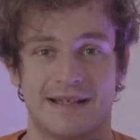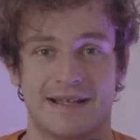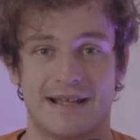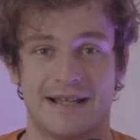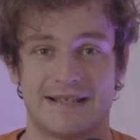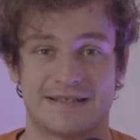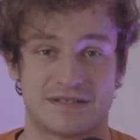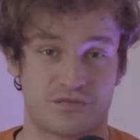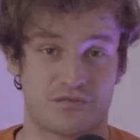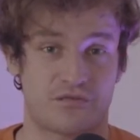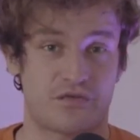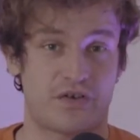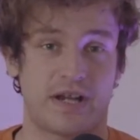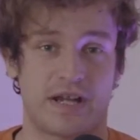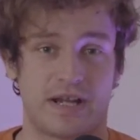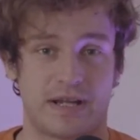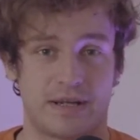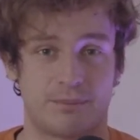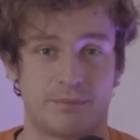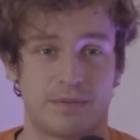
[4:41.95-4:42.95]
is
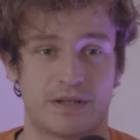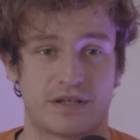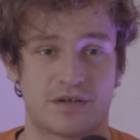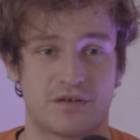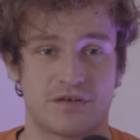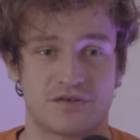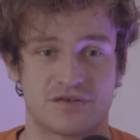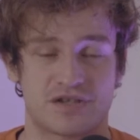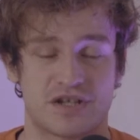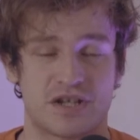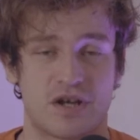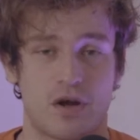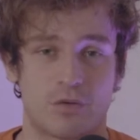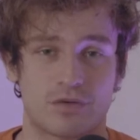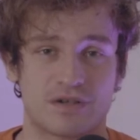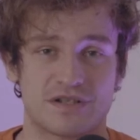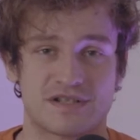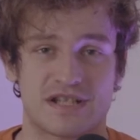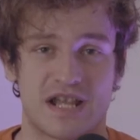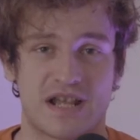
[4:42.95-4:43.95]
free, because it
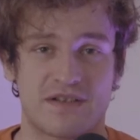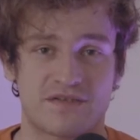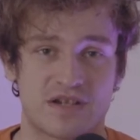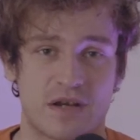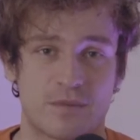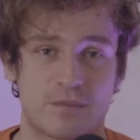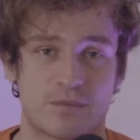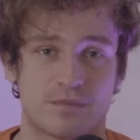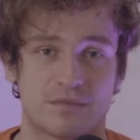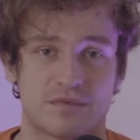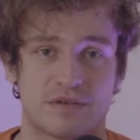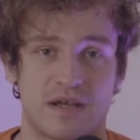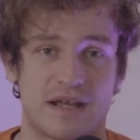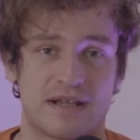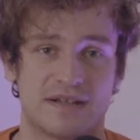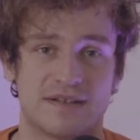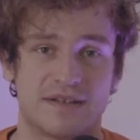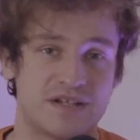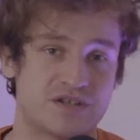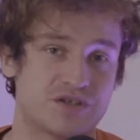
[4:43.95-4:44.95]
only saves up
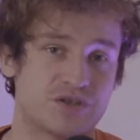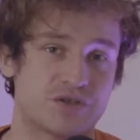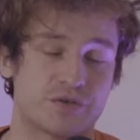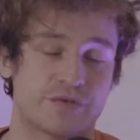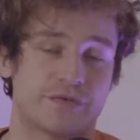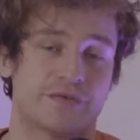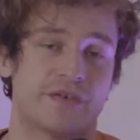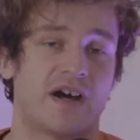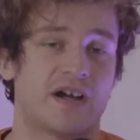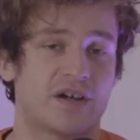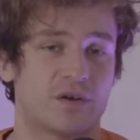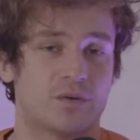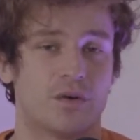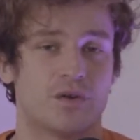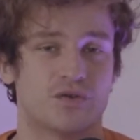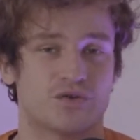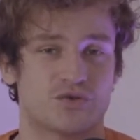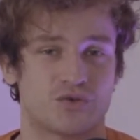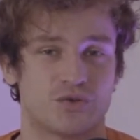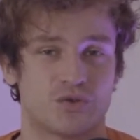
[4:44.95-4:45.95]
a digital file
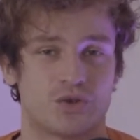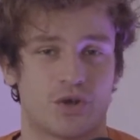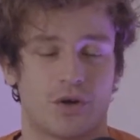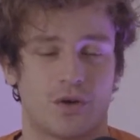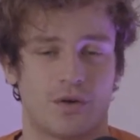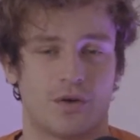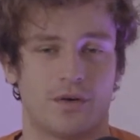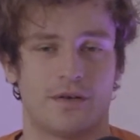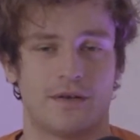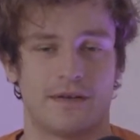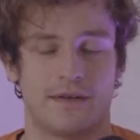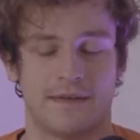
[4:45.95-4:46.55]
onto your